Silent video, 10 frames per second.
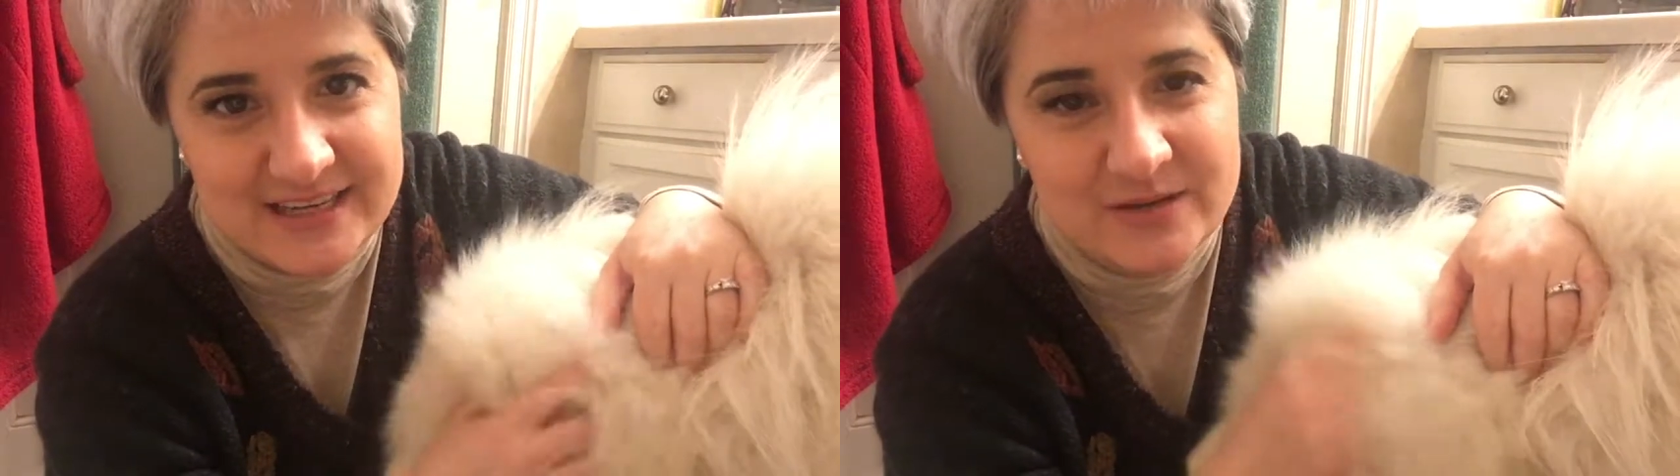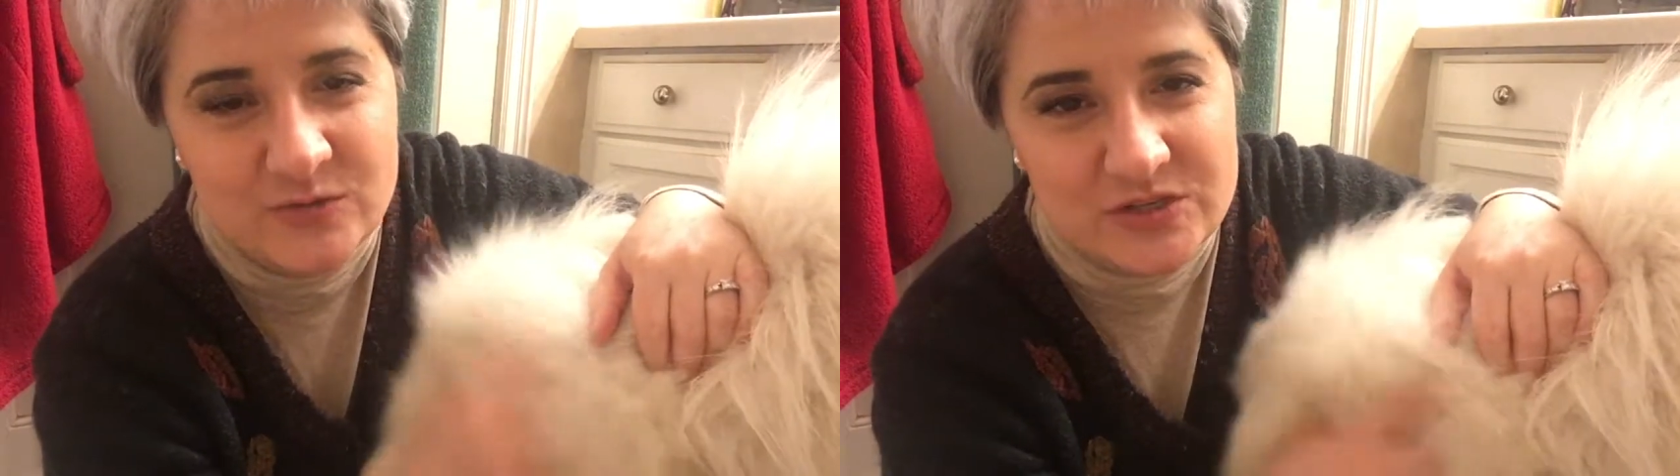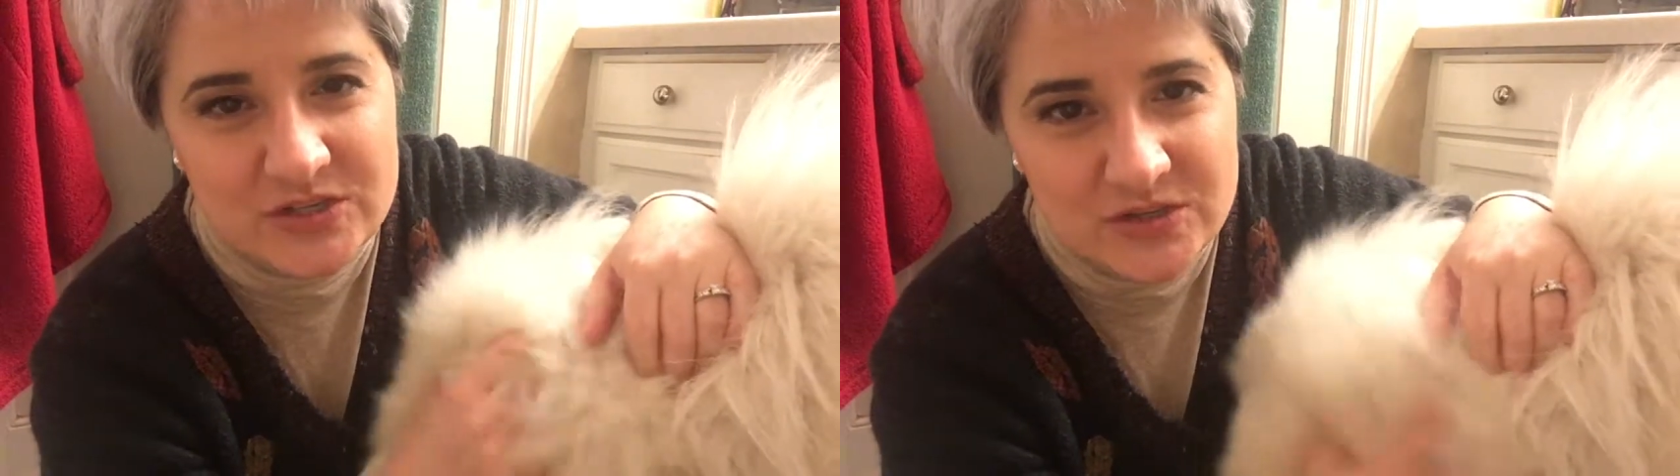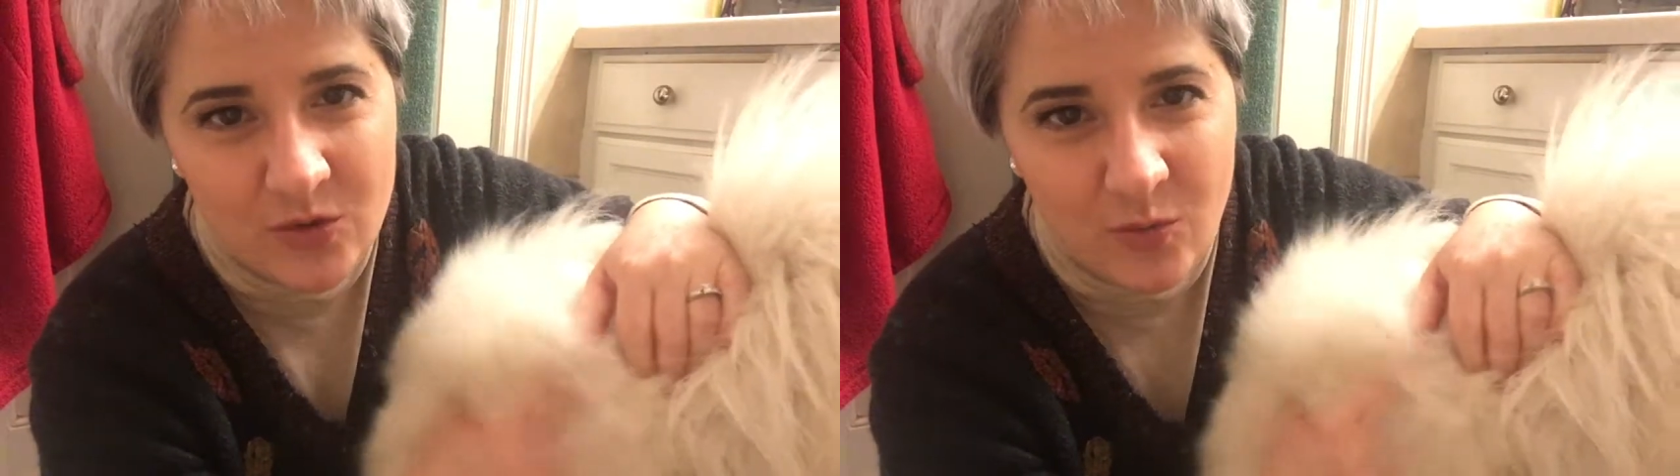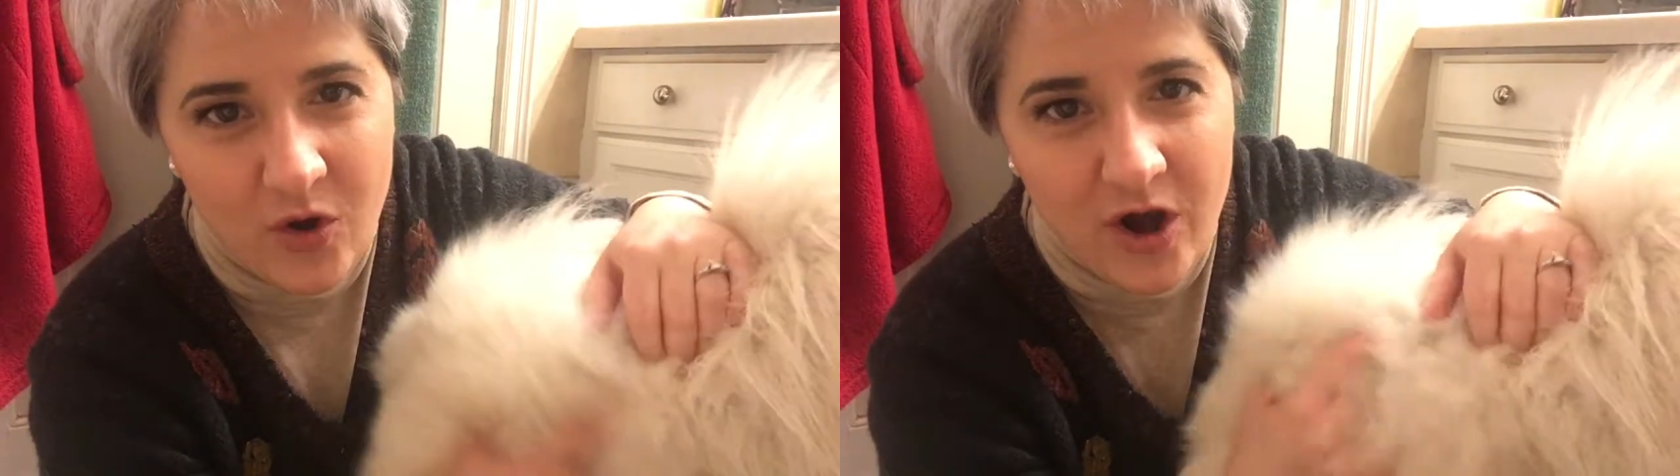He was
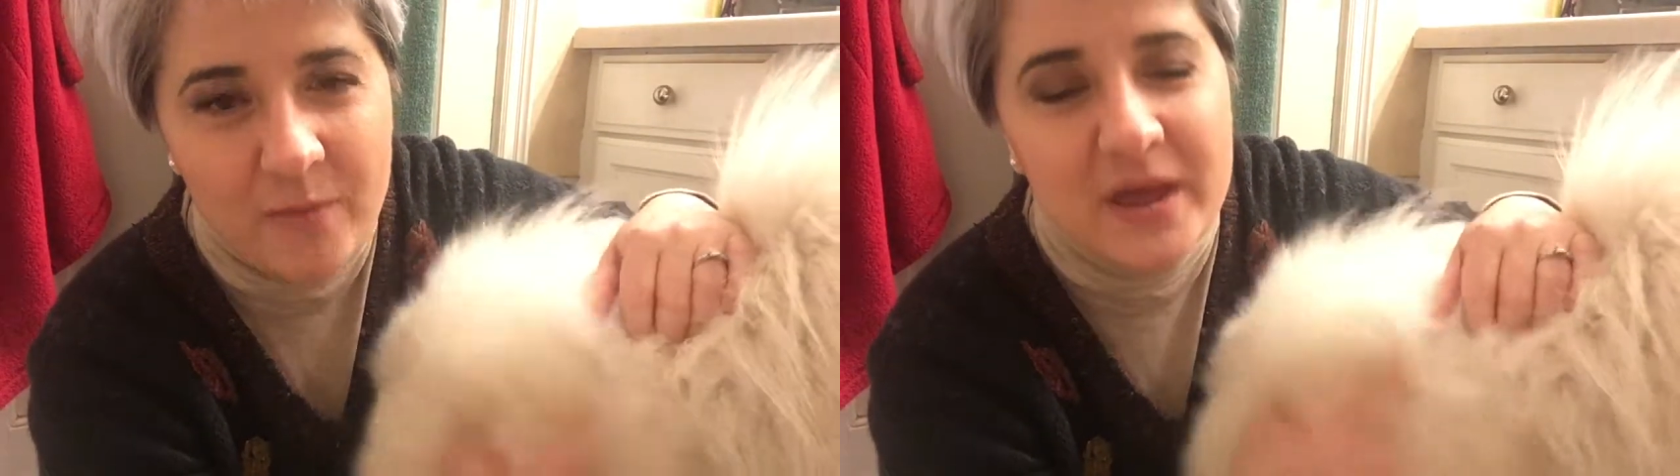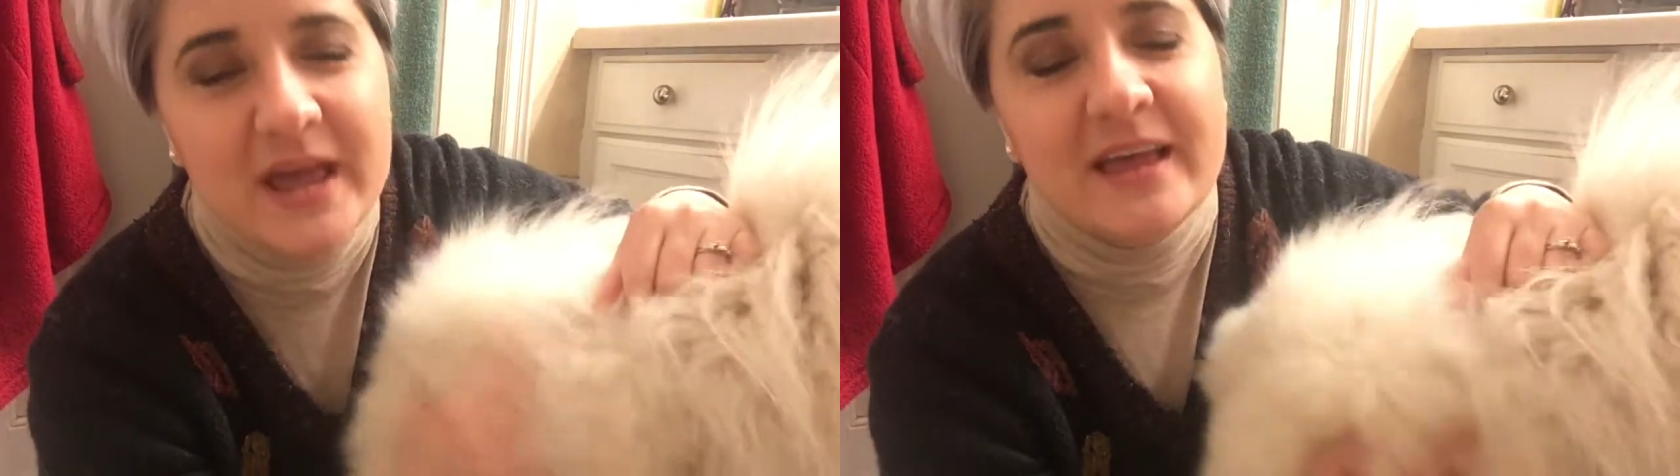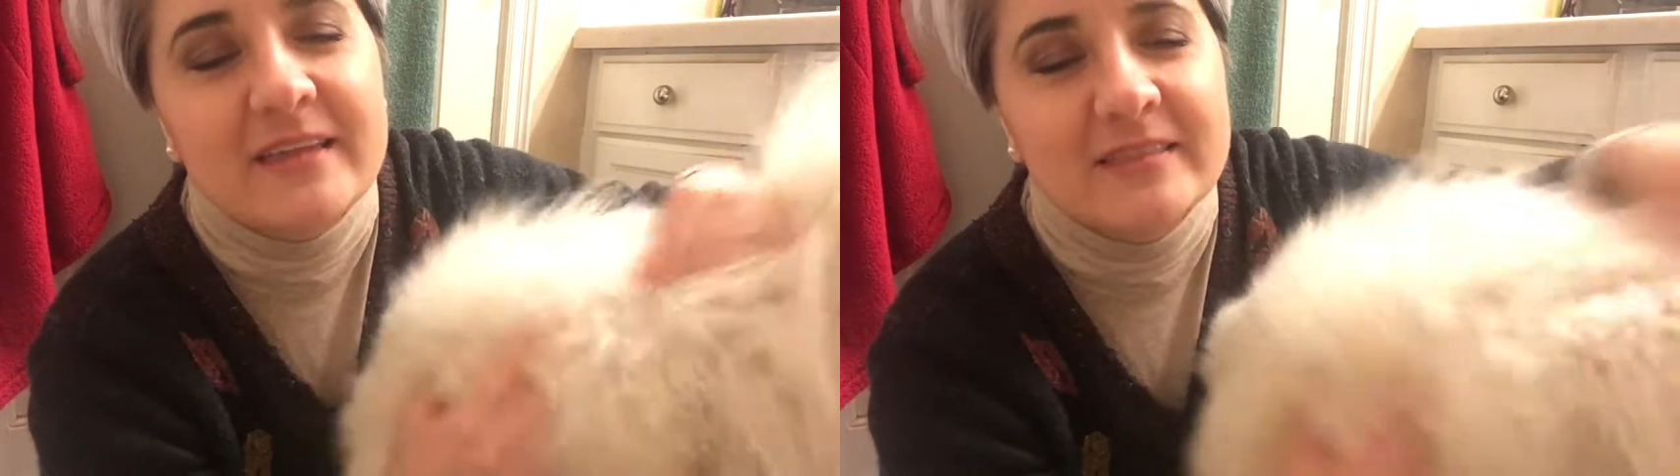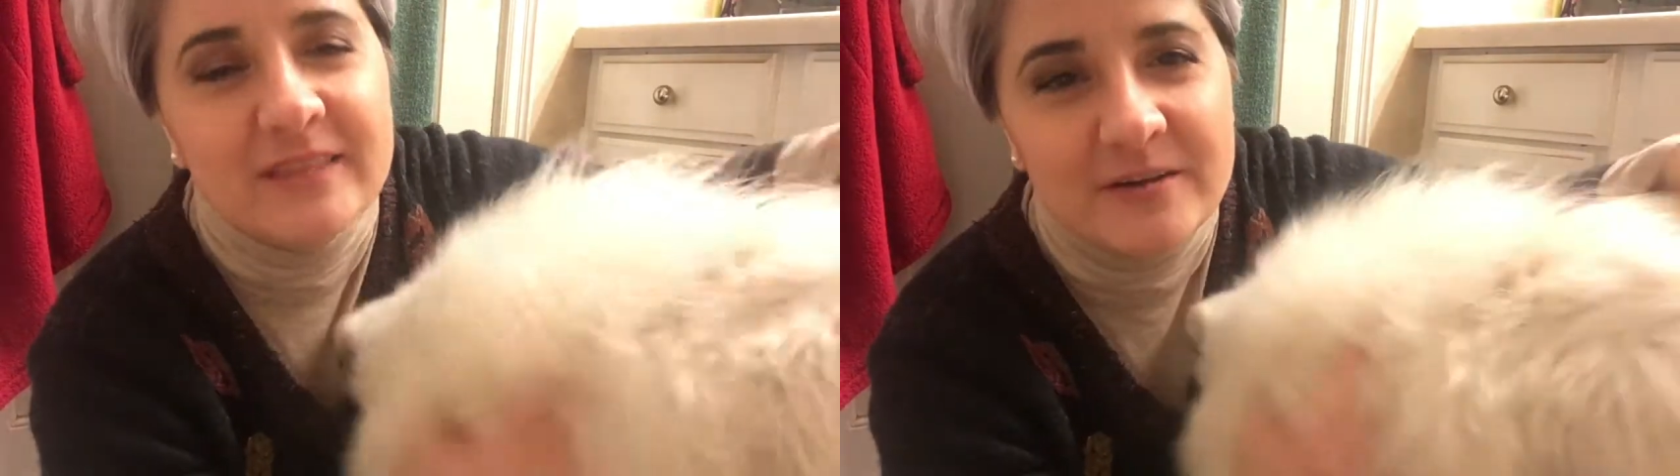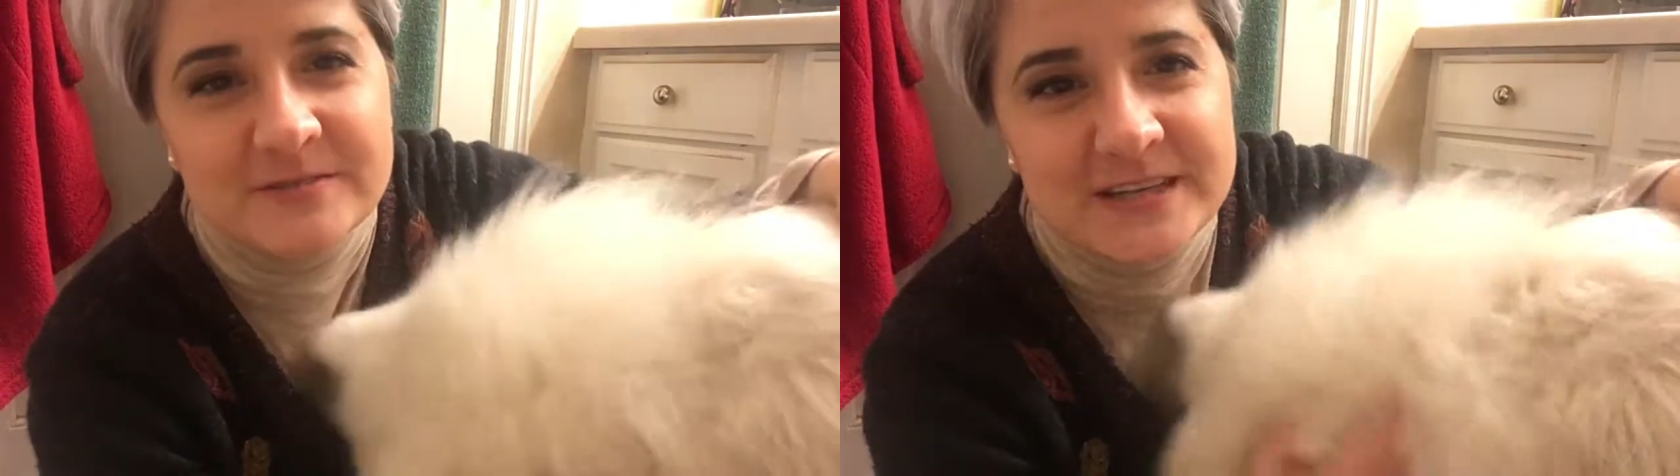so warm,
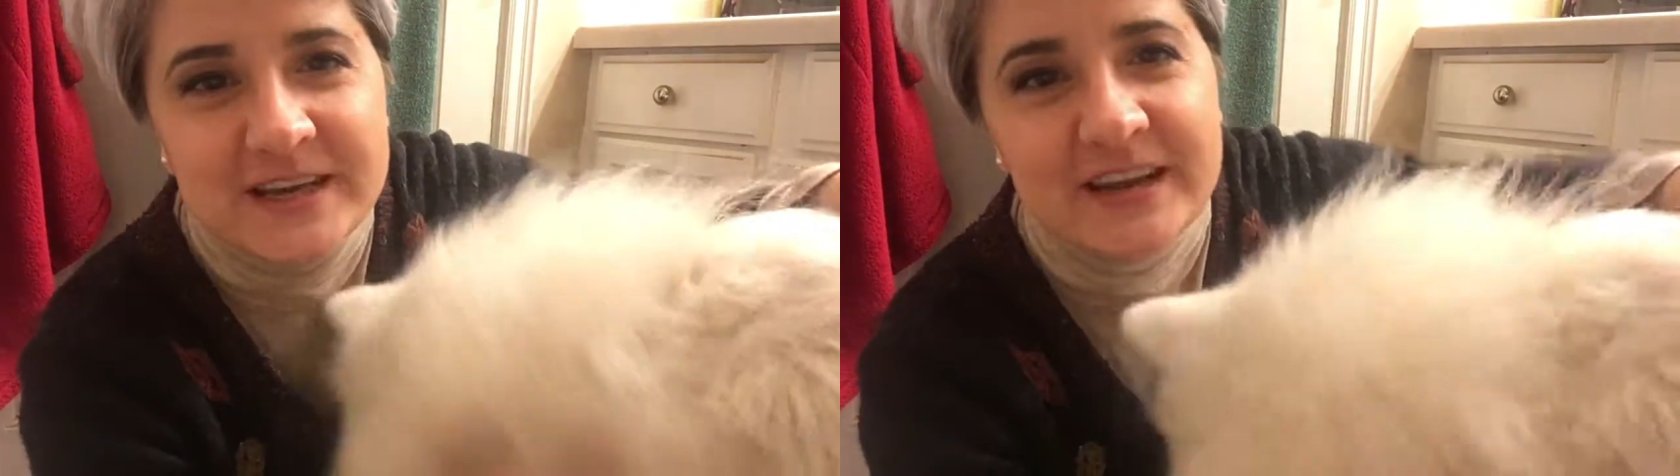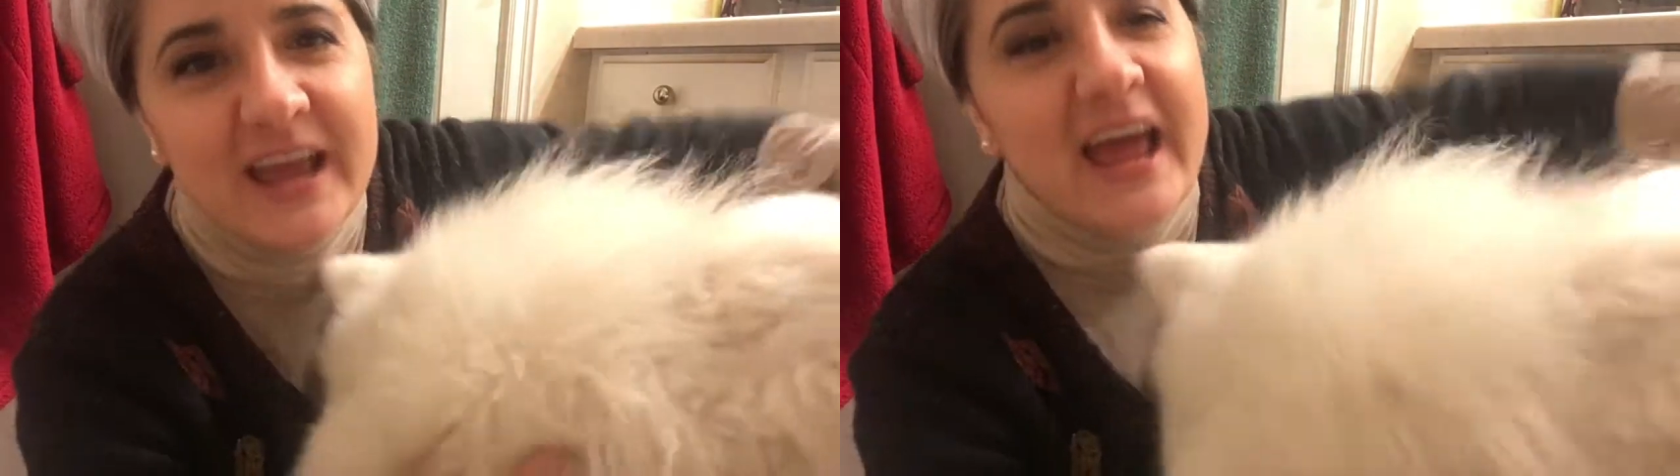loved it,